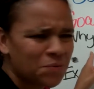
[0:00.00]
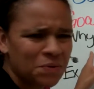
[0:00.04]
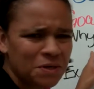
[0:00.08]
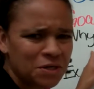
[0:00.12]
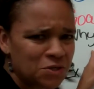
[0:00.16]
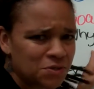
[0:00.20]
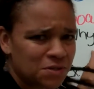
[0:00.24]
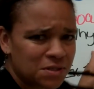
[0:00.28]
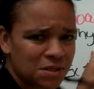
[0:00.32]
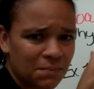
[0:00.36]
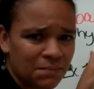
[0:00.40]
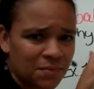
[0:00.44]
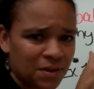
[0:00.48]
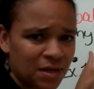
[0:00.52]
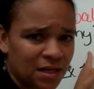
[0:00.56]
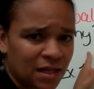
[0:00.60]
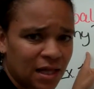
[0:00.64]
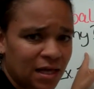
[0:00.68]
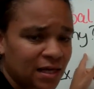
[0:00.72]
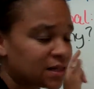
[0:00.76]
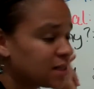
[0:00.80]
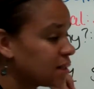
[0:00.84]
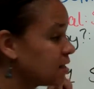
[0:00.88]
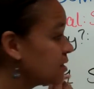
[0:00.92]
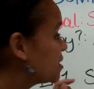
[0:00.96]
we do something
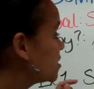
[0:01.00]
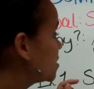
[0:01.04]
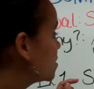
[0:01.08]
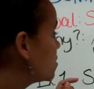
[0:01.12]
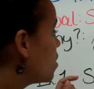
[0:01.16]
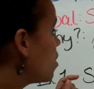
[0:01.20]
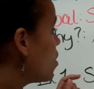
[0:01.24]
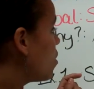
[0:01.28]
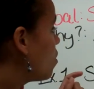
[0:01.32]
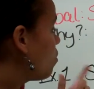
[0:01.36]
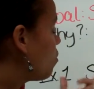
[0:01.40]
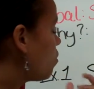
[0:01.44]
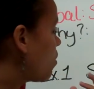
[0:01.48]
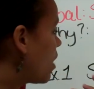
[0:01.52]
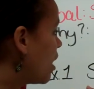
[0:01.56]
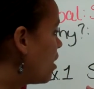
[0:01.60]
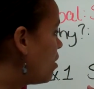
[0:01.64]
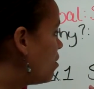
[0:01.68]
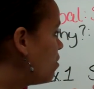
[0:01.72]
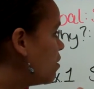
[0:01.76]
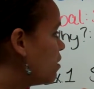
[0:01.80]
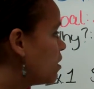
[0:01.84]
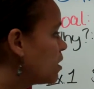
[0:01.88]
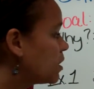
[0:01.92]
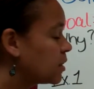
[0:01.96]
like this?
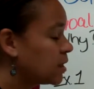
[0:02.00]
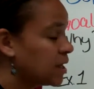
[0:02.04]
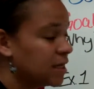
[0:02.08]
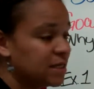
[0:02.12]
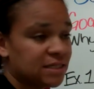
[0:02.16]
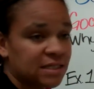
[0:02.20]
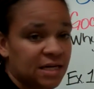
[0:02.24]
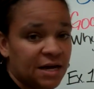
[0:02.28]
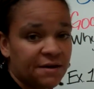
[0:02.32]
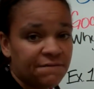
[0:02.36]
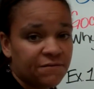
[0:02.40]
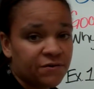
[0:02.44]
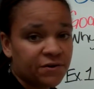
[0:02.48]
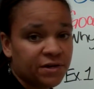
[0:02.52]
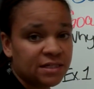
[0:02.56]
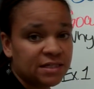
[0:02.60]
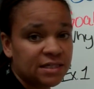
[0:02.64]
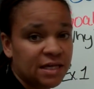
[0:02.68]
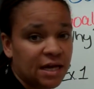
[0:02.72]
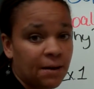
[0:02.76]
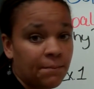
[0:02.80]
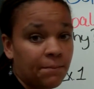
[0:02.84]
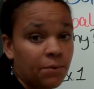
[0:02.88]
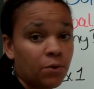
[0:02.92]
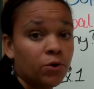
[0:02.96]
Well, let's say, for
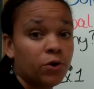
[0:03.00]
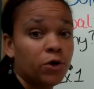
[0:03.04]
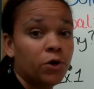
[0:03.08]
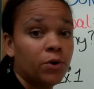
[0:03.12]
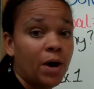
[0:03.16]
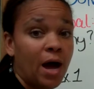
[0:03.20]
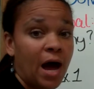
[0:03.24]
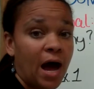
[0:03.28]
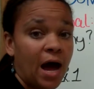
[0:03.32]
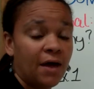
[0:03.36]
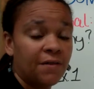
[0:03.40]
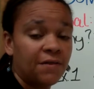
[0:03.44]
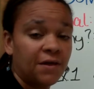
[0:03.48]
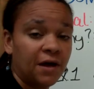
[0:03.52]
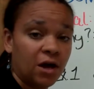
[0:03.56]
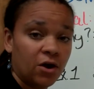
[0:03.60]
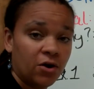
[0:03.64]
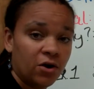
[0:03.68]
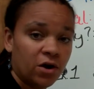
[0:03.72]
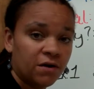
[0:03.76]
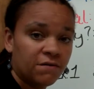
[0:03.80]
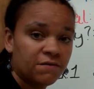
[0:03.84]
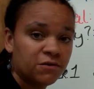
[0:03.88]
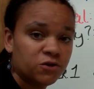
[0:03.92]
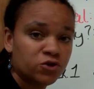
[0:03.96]
example, you had the
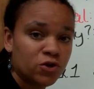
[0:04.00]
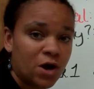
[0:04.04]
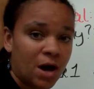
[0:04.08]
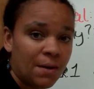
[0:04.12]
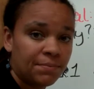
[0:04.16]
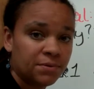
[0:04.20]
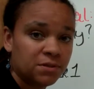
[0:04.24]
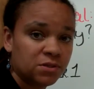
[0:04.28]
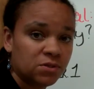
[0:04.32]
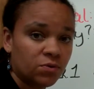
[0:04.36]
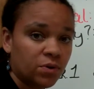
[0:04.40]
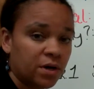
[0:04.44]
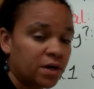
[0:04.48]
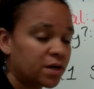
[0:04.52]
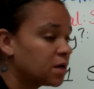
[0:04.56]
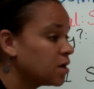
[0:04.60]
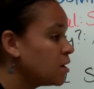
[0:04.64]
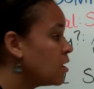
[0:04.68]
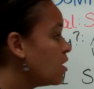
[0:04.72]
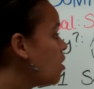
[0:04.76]
area of a trapezoid.